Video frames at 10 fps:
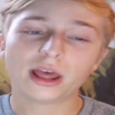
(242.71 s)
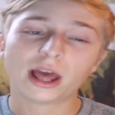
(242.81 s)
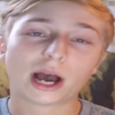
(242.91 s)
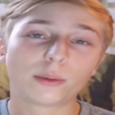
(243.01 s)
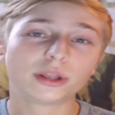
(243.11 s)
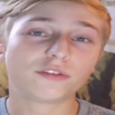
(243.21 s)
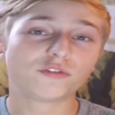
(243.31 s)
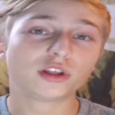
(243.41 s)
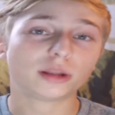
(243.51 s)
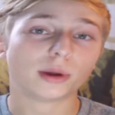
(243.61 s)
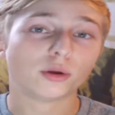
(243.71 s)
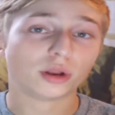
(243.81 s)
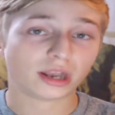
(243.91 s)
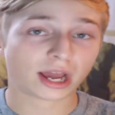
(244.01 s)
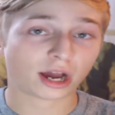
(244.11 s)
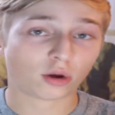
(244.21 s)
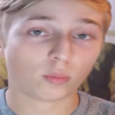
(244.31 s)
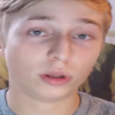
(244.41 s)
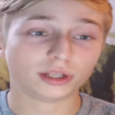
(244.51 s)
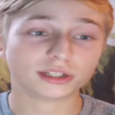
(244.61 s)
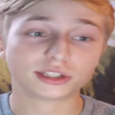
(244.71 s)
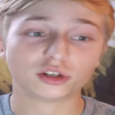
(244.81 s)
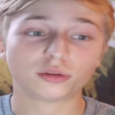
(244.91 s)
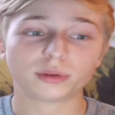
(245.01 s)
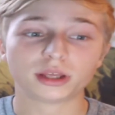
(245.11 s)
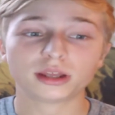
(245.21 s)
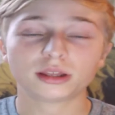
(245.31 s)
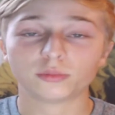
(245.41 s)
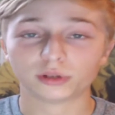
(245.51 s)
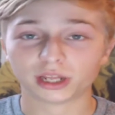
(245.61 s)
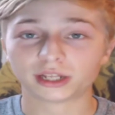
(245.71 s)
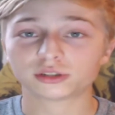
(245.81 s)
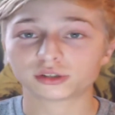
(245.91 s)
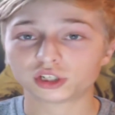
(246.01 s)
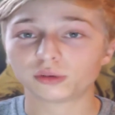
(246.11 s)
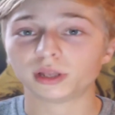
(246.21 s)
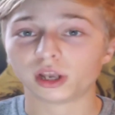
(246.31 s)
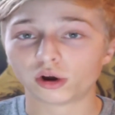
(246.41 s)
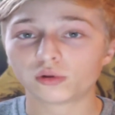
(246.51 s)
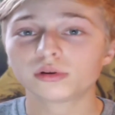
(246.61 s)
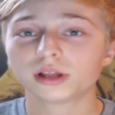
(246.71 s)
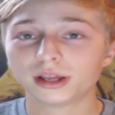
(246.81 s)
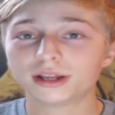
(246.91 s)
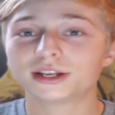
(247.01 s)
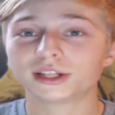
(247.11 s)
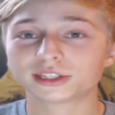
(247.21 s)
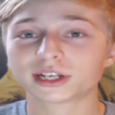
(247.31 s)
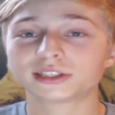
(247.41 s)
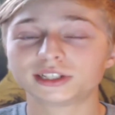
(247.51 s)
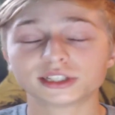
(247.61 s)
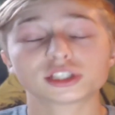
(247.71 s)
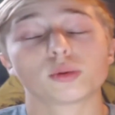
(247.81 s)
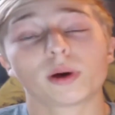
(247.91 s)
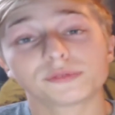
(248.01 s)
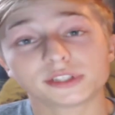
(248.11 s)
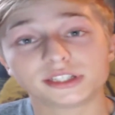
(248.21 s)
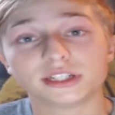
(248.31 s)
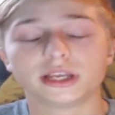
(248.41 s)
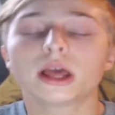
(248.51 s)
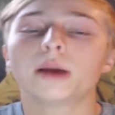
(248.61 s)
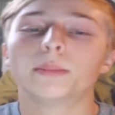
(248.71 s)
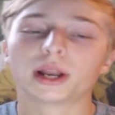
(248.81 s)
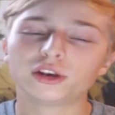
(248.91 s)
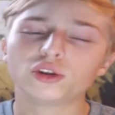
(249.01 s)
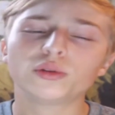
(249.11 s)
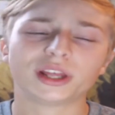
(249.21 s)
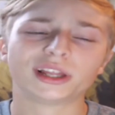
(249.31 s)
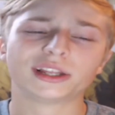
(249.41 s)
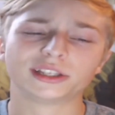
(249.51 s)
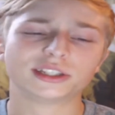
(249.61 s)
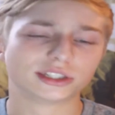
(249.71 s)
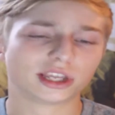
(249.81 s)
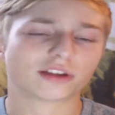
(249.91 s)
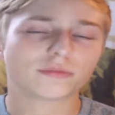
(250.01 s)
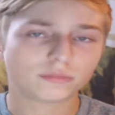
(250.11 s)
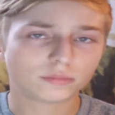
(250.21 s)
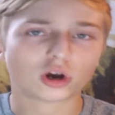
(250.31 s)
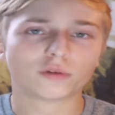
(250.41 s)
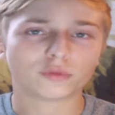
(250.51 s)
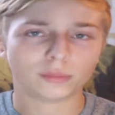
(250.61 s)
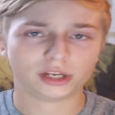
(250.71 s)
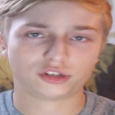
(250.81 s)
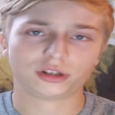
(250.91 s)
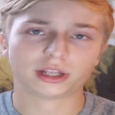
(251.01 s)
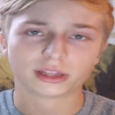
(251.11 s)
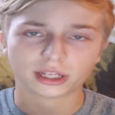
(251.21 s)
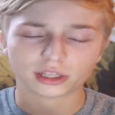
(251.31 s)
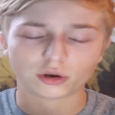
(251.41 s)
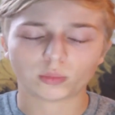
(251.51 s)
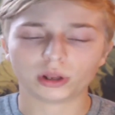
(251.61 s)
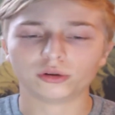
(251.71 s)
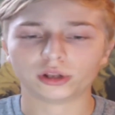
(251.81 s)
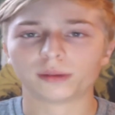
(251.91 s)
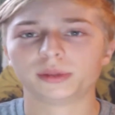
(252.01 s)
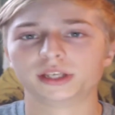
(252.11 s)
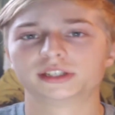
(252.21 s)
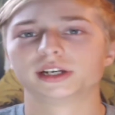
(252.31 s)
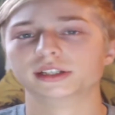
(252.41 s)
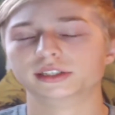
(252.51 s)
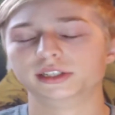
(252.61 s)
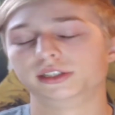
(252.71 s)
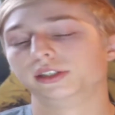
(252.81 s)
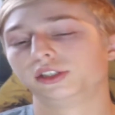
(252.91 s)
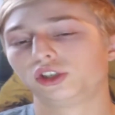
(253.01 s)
How will they feel about it now? Will the answer still be no to the second season? So we'll have to see, but I do think that this is, like, confirmation, like, that there will not be a second season.